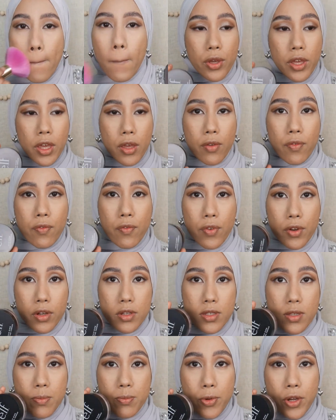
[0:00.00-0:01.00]
Okay,
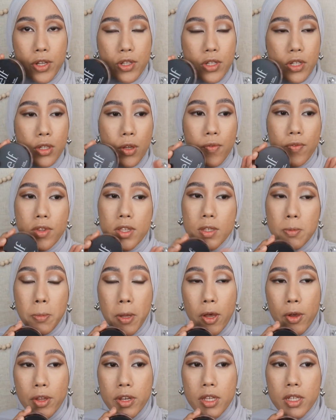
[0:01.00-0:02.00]
first impression of this
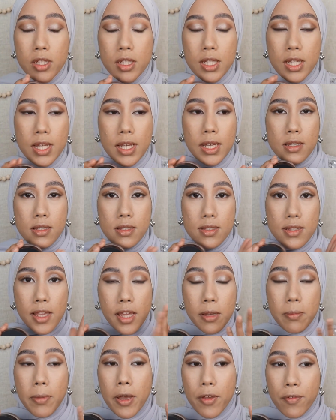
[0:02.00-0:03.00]
powder. It does
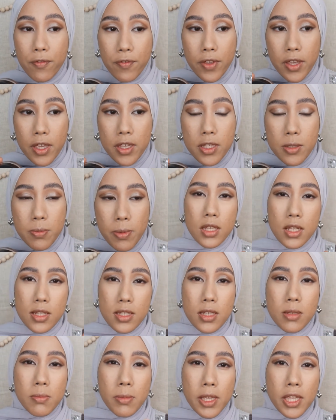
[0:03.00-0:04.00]
set my face. It
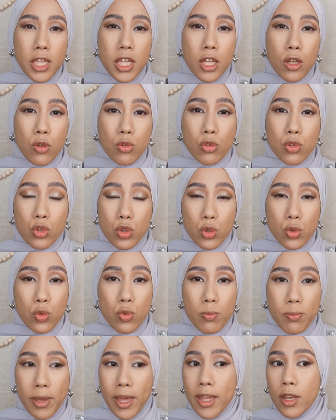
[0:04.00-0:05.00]
doesn't make it look
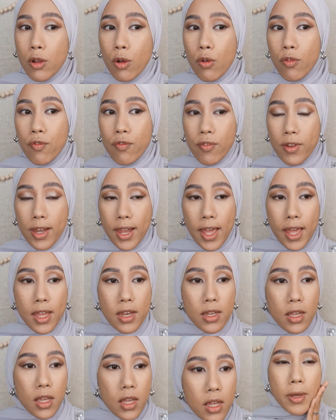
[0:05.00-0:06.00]
too matte or flat.